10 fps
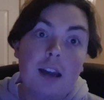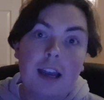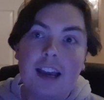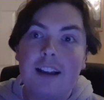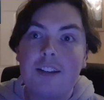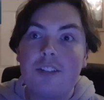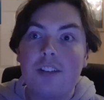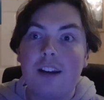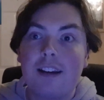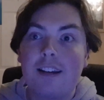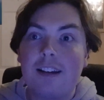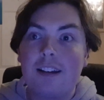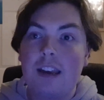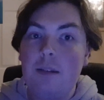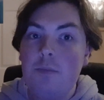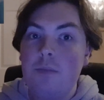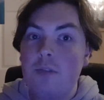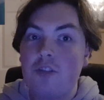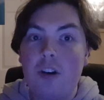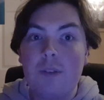And like him
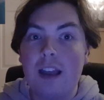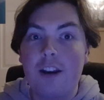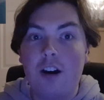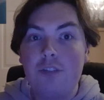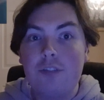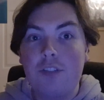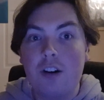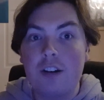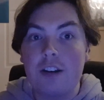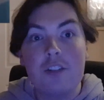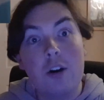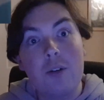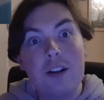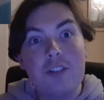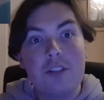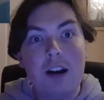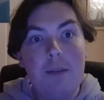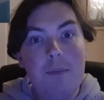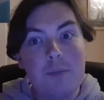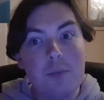showing that off on his own
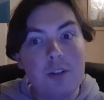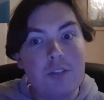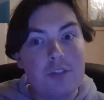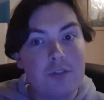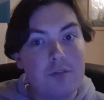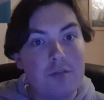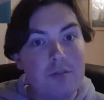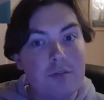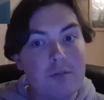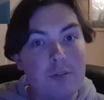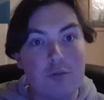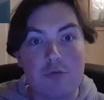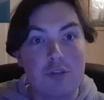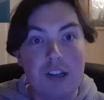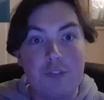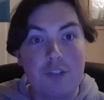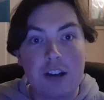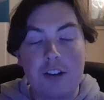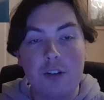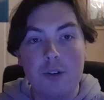Instagram was really
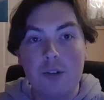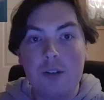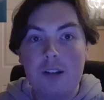freaking cool.